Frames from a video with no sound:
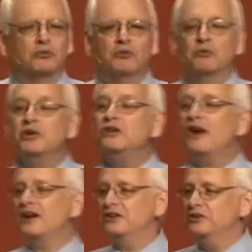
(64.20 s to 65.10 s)
what we know
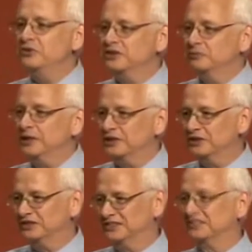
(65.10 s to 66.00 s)
how to do is be a
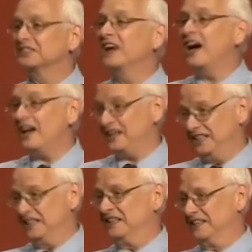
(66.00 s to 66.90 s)
good
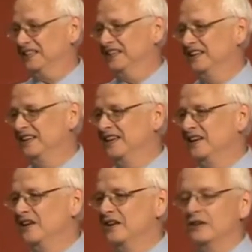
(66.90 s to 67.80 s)
society.
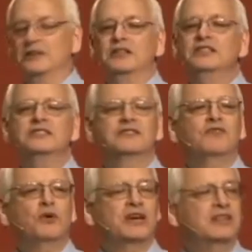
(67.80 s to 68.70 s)
These
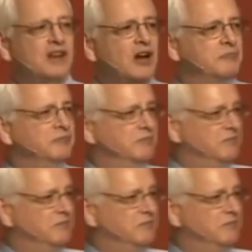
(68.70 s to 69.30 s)
folk had not